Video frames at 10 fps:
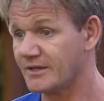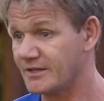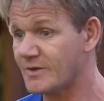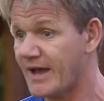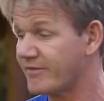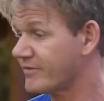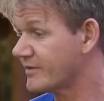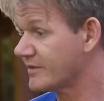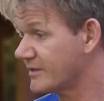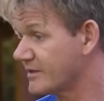You have
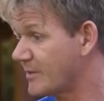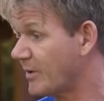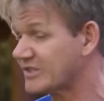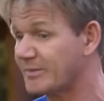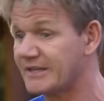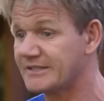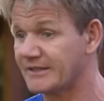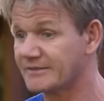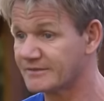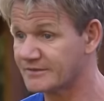the
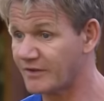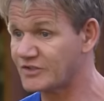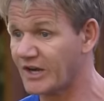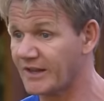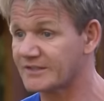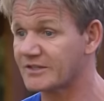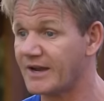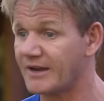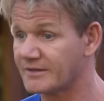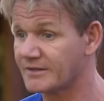possibility of turning this
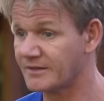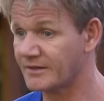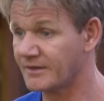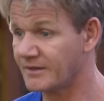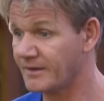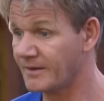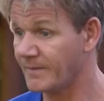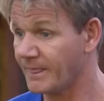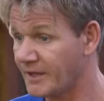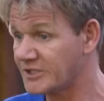around.
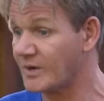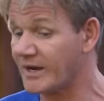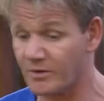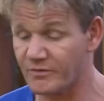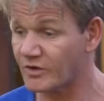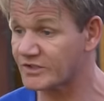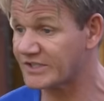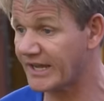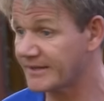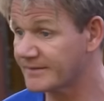Joanna, what have you got to
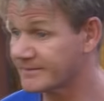say?